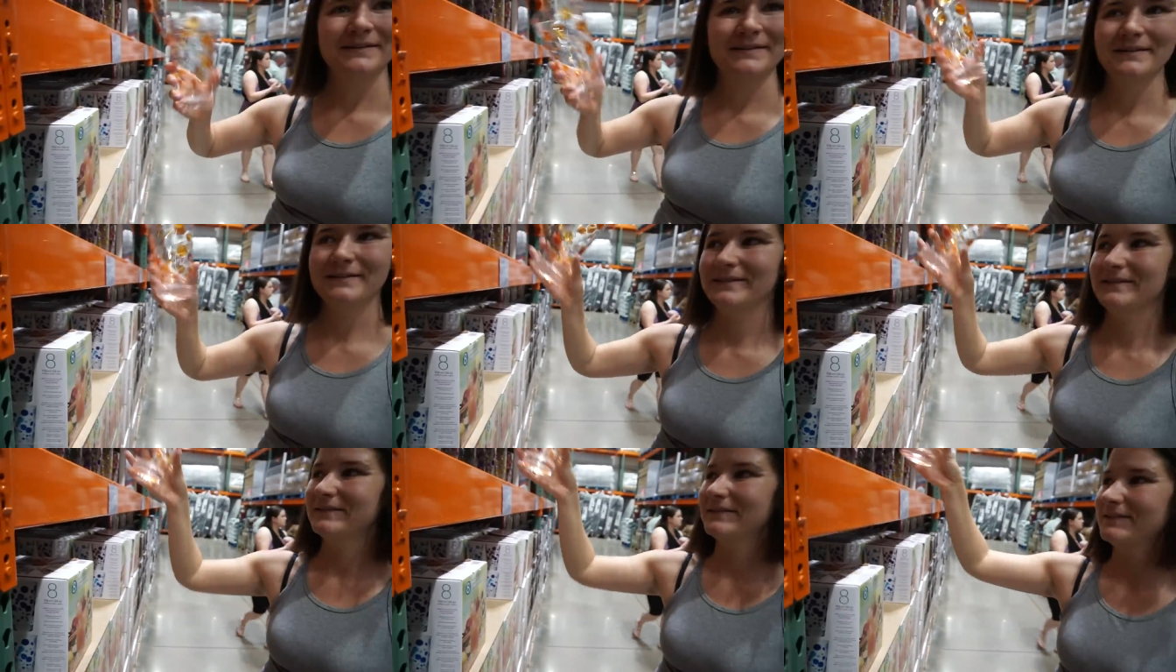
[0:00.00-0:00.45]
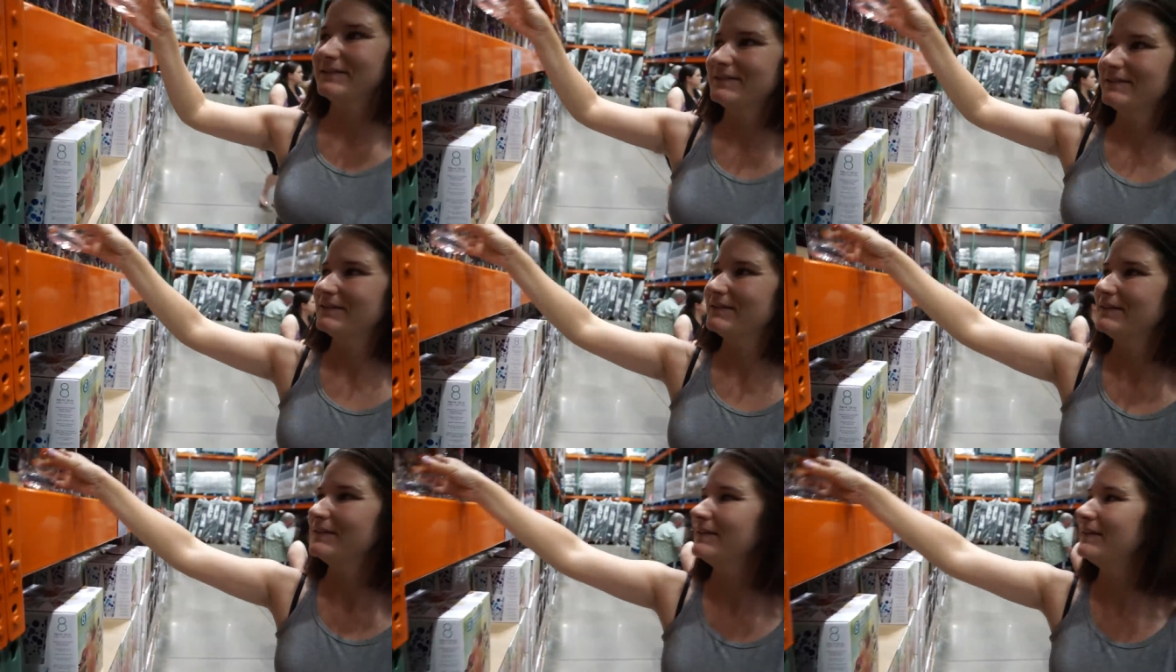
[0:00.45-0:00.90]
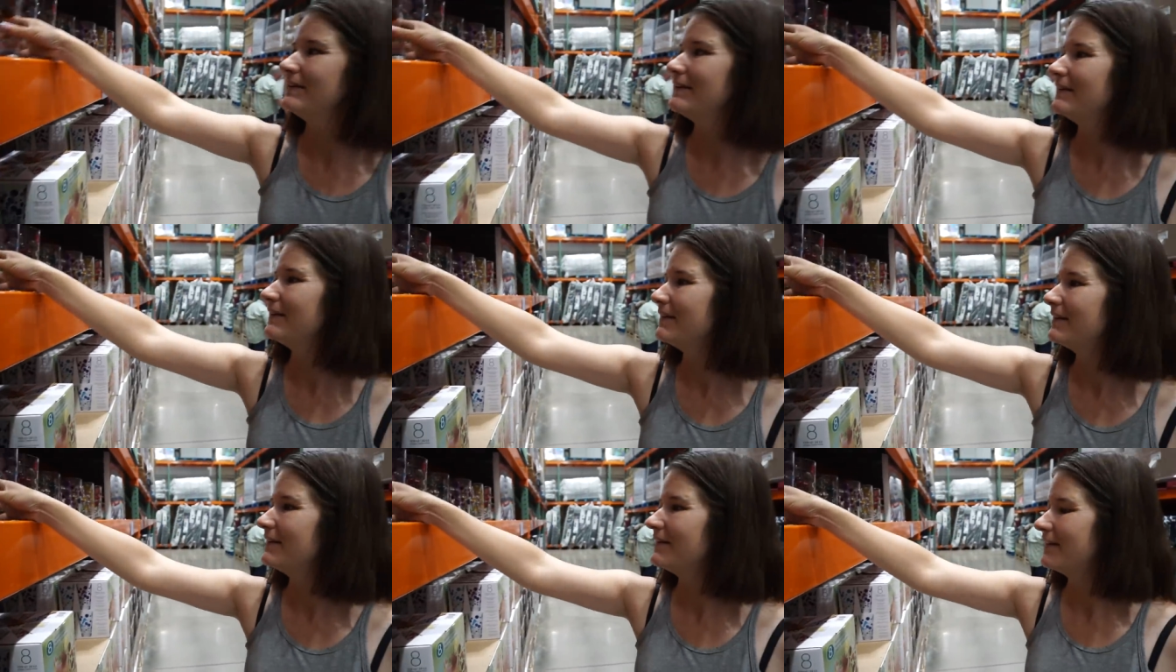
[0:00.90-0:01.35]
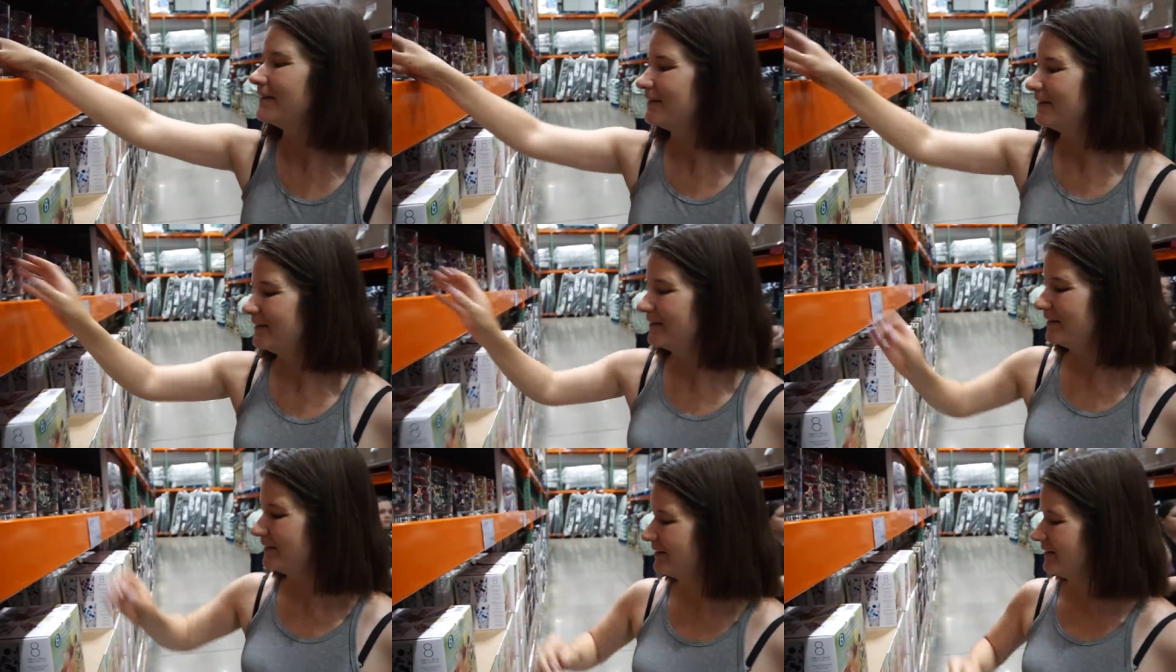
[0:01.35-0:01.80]
Are you getting over our
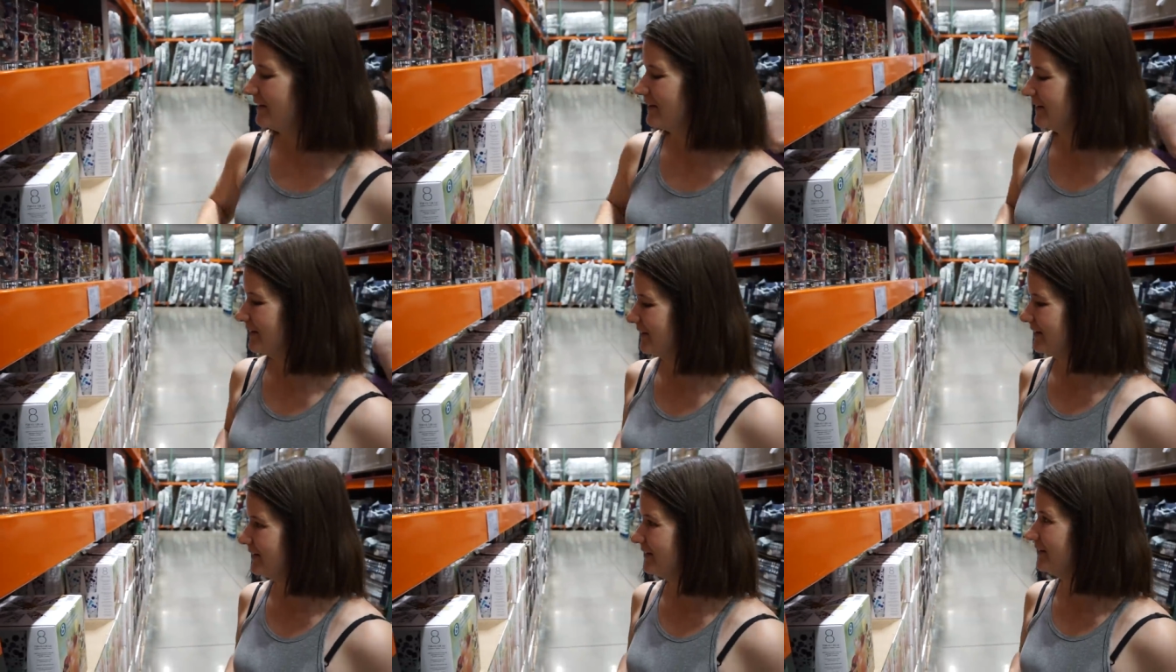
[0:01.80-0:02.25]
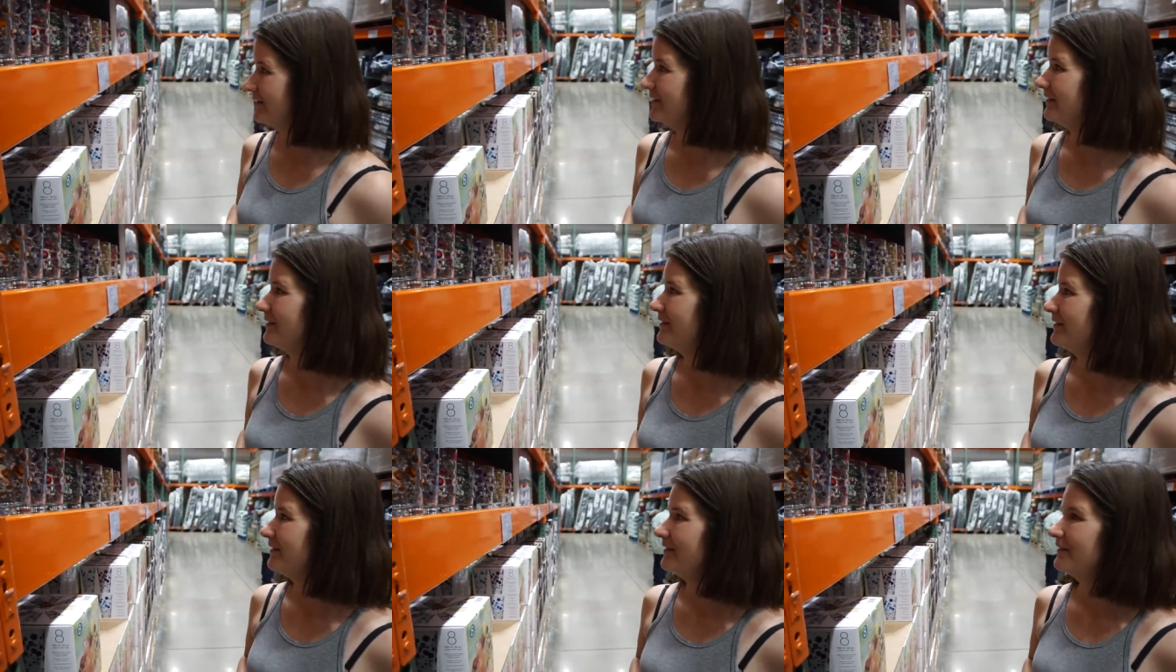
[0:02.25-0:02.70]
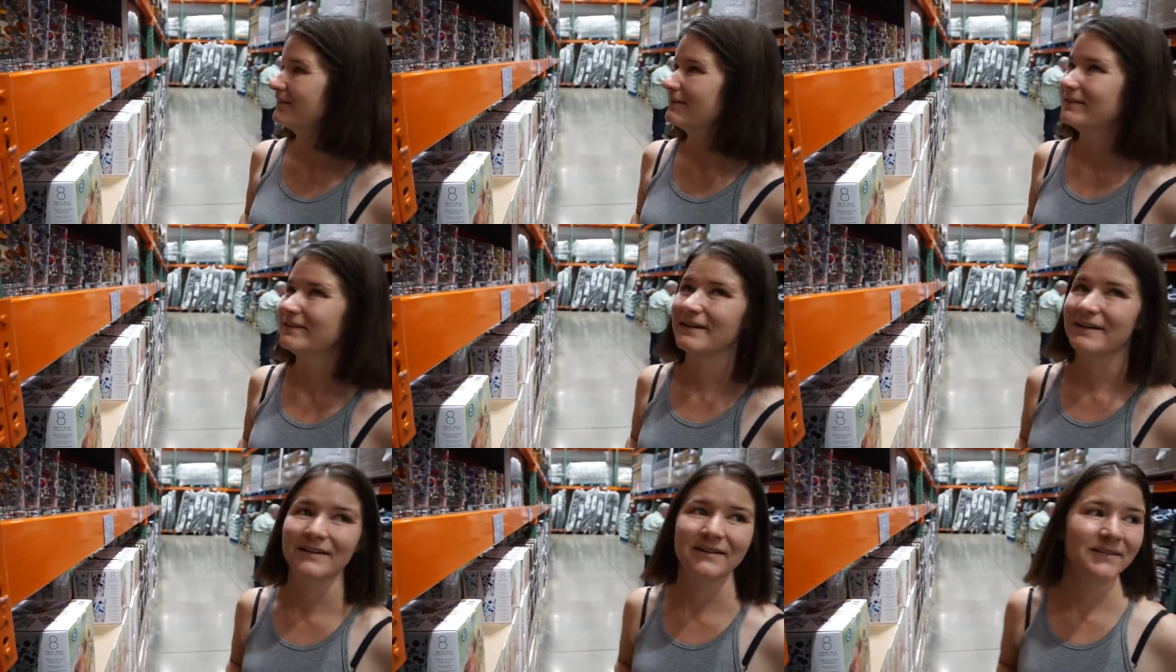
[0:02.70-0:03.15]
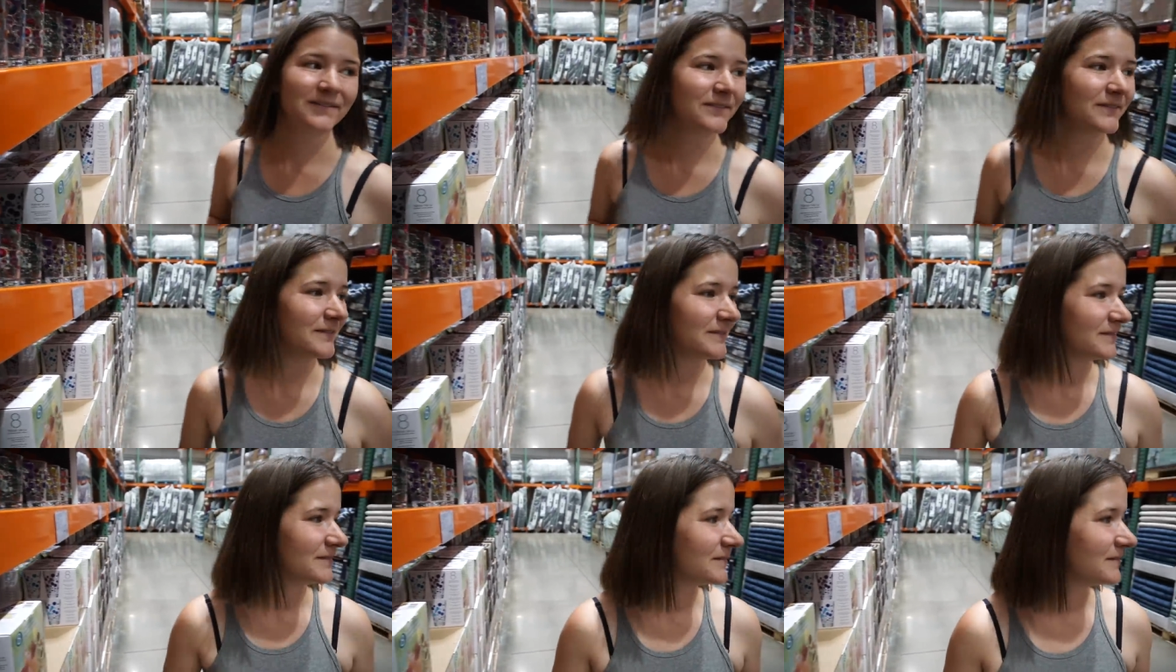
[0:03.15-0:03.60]
Bucky's plastic cups from
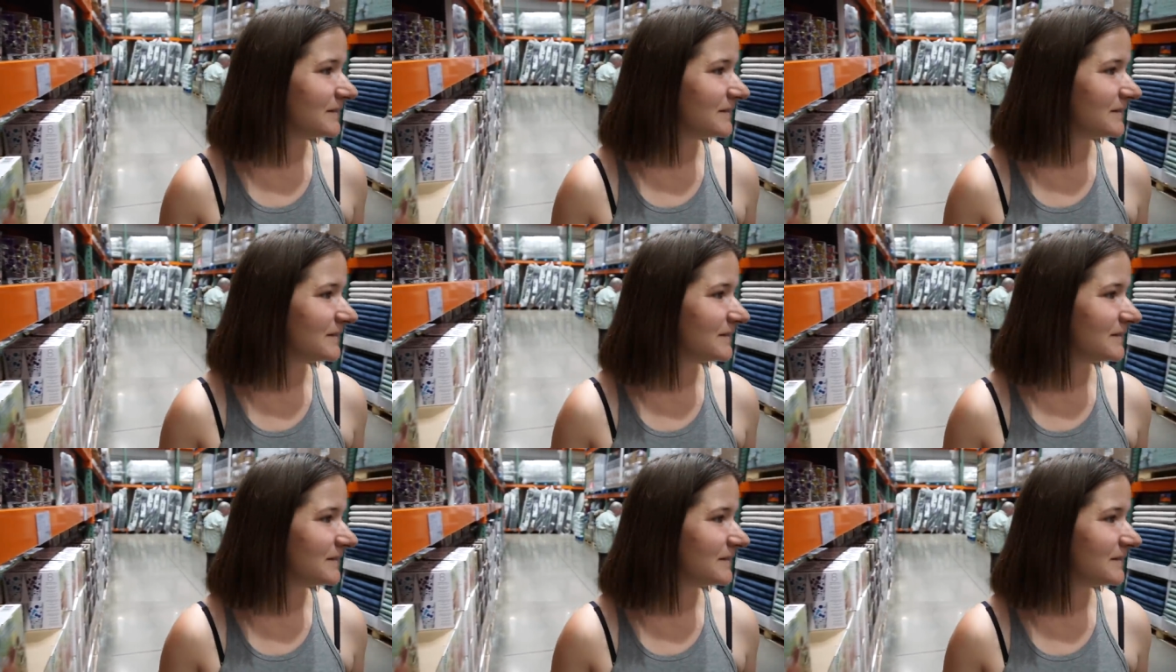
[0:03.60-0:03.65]
Texas?